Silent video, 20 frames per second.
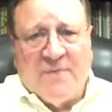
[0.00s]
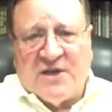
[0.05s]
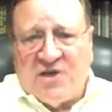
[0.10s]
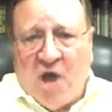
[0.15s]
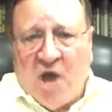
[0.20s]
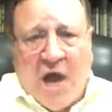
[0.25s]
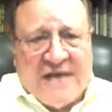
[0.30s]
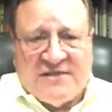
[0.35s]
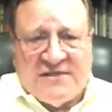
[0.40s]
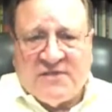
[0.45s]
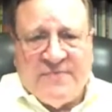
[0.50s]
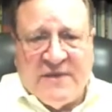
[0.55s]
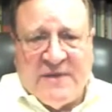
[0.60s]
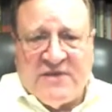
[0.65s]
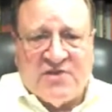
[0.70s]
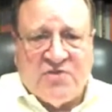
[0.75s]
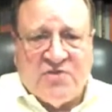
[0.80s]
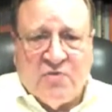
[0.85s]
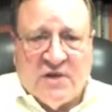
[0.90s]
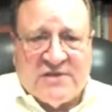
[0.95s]
God
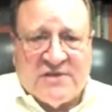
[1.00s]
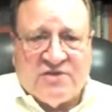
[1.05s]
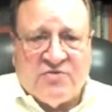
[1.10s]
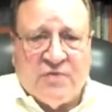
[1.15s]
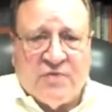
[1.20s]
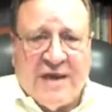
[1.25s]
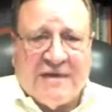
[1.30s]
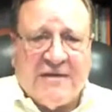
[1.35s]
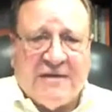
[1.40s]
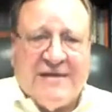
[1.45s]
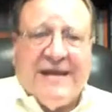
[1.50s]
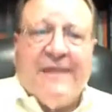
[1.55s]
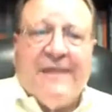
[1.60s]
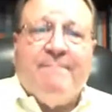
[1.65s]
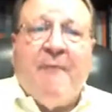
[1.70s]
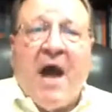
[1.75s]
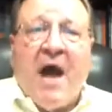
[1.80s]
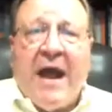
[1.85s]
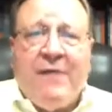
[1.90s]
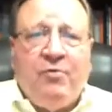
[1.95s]
speaks to us directly. And
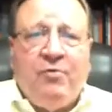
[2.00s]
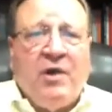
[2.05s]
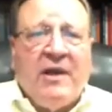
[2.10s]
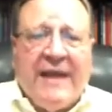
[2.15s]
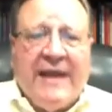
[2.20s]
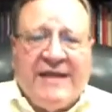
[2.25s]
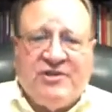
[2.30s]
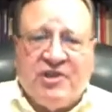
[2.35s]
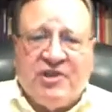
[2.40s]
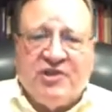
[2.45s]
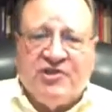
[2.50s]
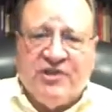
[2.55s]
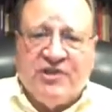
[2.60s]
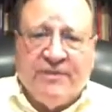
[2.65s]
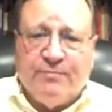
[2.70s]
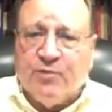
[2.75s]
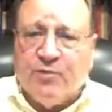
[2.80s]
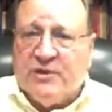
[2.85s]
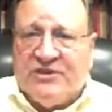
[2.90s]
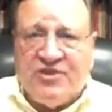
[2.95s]
my
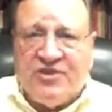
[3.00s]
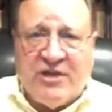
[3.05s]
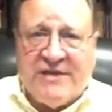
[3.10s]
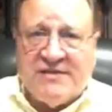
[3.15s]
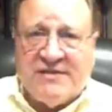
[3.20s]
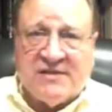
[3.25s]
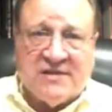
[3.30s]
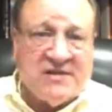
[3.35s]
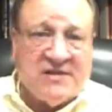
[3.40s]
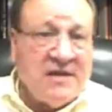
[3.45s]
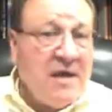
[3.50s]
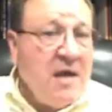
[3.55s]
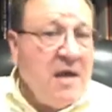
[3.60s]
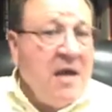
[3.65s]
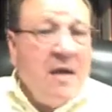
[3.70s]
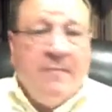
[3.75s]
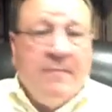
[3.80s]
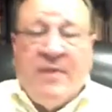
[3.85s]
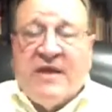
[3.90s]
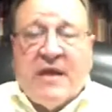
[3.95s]
relationship with Jesus
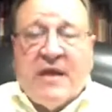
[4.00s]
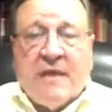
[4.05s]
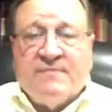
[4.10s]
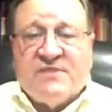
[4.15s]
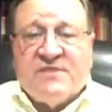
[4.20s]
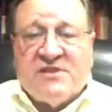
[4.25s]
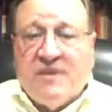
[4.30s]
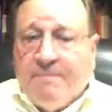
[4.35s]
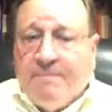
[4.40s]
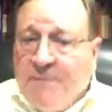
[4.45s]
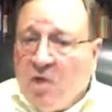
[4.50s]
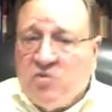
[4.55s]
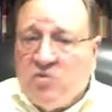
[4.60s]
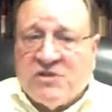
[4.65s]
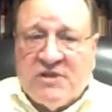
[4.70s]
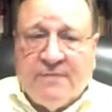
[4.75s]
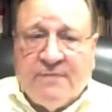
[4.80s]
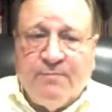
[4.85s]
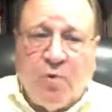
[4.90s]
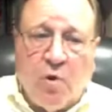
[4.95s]
becomes the
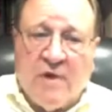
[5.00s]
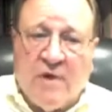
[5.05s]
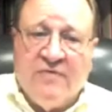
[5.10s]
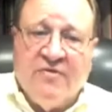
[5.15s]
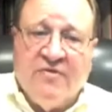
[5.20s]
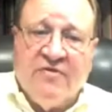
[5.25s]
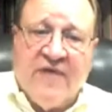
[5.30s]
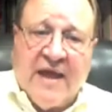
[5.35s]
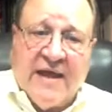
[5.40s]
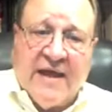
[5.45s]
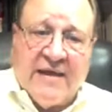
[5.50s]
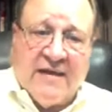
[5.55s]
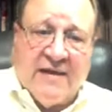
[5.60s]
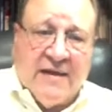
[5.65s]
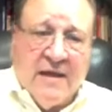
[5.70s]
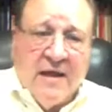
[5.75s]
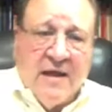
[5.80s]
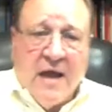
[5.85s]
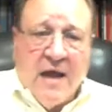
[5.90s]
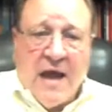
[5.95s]
most important thing,
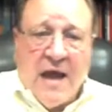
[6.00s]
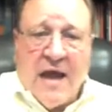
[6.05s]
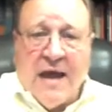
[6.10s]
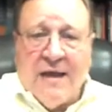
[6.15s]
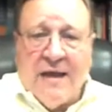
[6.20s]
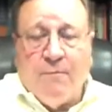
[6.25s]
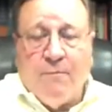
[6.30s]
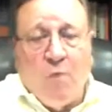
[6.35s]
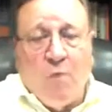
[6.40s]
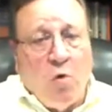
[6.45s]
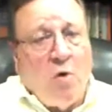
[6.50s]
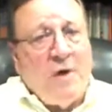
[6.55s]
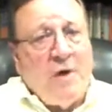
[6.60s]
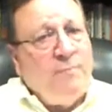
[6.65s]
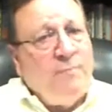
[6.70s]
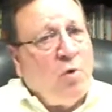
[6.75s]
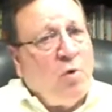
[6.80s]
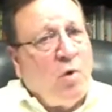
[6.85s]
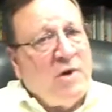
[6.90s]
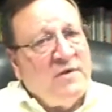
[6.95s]
more
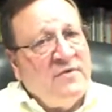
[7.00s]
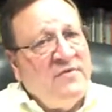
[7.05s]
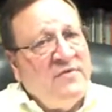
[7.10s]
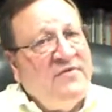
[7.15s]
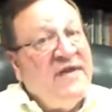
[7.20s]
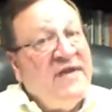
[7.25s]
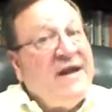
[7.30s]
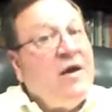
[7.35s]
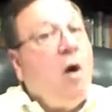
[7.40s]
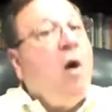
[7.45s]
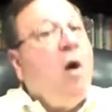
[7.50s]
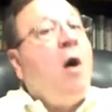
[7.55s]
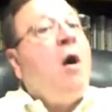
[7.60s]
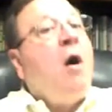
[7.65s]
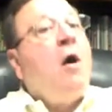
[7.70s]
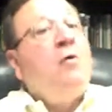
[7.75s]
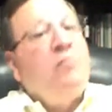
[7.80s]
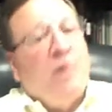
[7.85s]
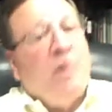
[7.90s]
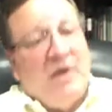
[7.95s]
important than
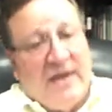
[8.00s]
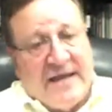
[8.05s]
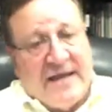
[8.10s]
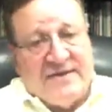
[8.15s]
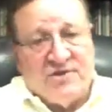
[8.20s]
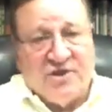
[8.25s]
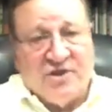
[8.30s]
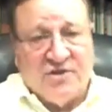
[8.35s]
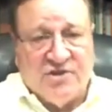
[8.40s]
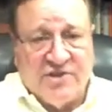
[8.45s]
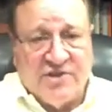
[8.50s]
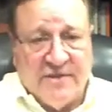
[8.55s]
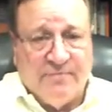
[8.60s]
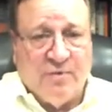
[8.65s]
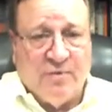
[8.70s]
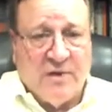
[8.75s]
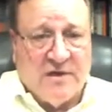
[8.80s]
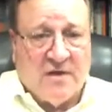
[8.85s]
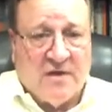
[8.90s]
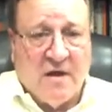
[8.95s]
our relationship
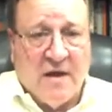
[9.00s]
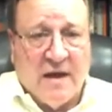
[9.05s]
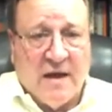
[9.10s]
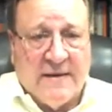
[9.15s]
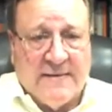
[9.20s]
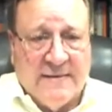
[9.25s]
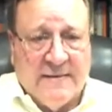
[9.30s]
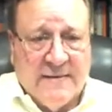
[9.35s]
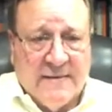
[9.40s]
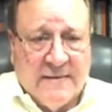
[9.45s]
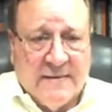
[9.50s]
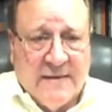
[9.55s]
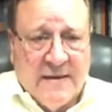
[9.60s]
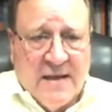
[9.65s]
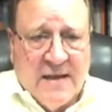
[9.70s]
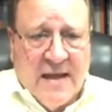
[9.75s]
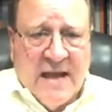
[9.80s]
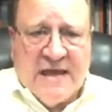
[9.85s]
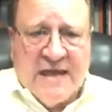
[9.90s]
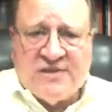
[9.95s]
with God.
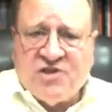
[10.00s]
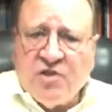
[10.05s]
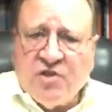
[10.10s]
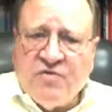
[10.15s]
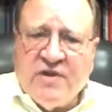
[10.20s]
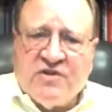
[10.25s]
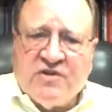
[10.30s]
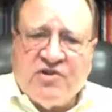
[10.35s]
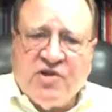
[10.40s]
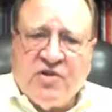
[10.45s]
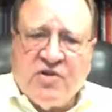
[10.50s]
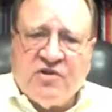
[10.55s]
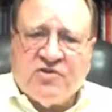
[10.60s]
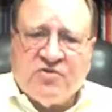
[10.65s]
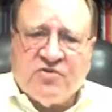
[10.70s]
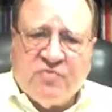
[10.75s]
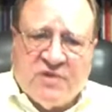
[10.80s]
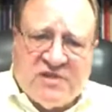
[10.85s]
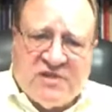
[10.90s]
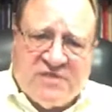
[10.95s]
And so the
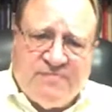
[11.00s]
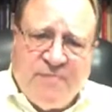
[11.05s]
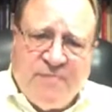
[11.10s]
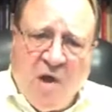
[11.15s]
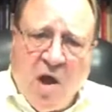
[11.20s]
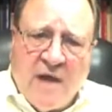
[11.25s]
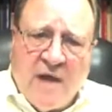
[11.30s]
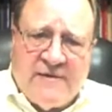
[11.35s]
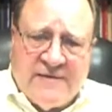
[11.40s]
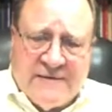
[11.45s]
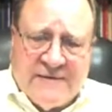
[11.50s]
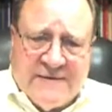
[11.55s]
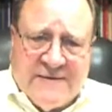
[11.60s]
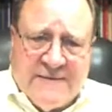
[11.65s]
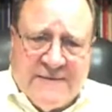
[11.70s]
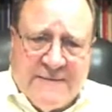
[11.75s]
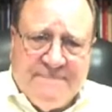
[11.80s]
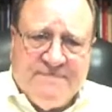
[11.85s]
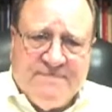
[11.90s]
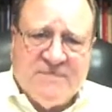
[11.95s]
church
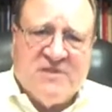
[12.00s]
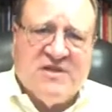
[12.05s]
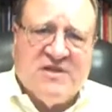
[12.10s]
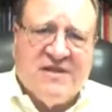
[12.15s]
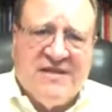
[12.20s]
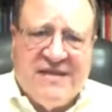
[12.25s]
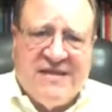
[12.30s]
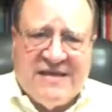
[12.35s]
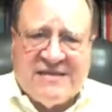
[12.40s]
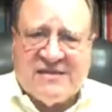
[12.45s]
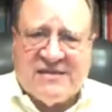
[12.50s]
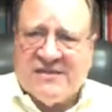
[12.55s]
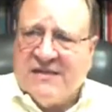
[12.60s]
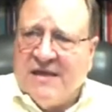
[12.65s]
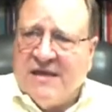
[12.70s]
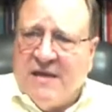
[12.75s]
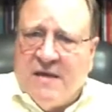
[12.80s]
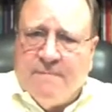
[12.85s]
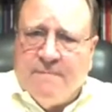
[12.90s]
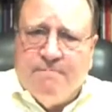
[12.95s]
responded to
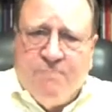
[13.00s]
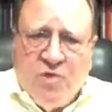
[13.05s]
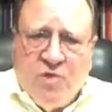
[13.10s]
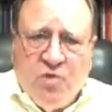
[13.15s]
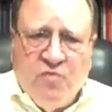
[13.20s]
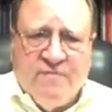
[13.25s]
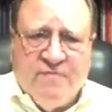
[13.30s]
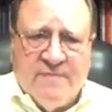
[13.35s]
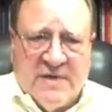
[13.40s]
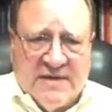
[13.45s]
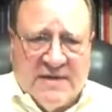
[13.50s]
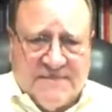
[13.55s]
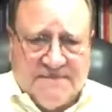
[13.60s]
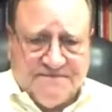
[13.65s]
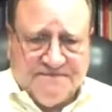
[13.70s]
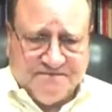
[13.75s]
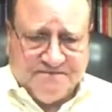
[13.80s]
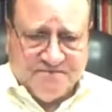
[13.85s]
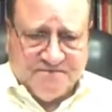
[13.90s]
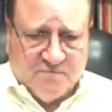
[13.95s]
this movement
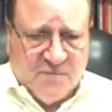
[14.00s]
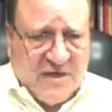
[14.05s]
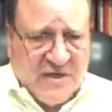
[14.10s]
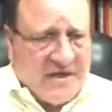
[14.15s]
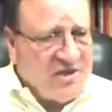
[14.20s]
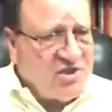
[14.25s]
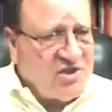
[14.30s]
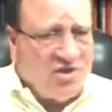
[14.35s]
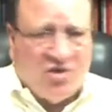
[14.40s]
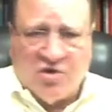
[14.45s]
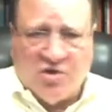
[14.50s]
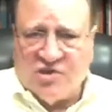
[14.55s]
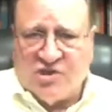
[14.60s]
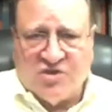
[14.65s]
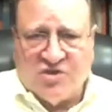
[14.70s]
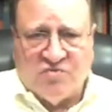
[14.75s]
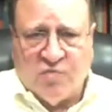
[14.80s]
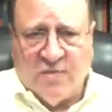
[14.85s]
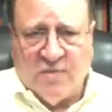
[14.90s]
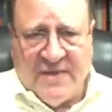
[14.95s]
because
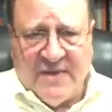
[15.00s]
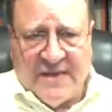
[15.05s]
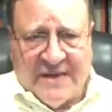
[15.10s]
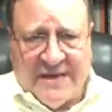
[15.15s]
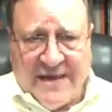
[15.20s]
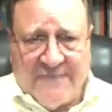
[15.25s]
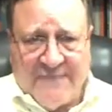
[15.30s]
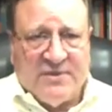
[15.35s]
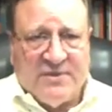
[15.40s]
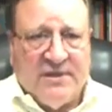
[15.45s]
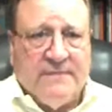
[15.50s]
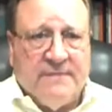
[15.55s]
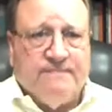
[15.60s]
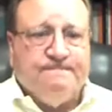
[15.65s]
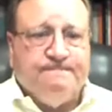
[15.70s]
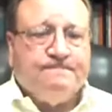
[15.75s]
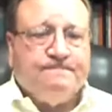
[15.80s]
churches were being emptied.